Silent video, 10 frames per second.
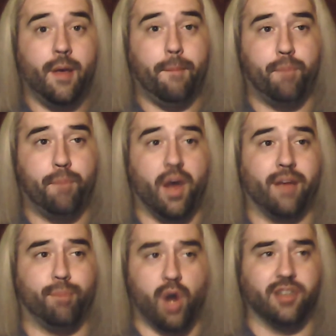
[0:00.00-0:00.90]

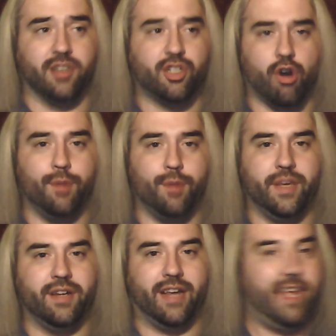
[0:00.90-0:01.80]
but Braun
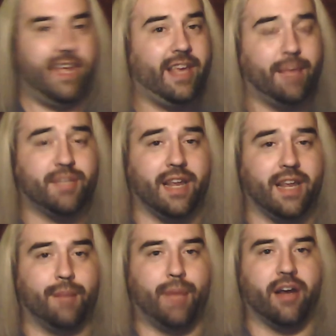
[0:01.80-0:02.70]
Strowman, he keeps
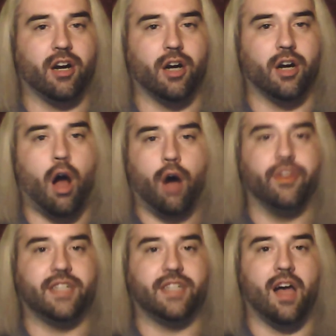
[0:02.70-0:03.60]
getting better all
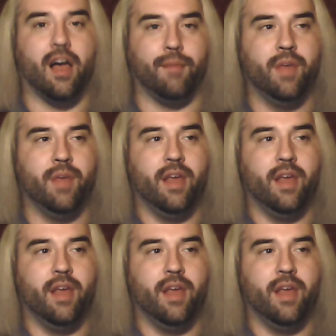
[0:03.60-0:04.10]
the time.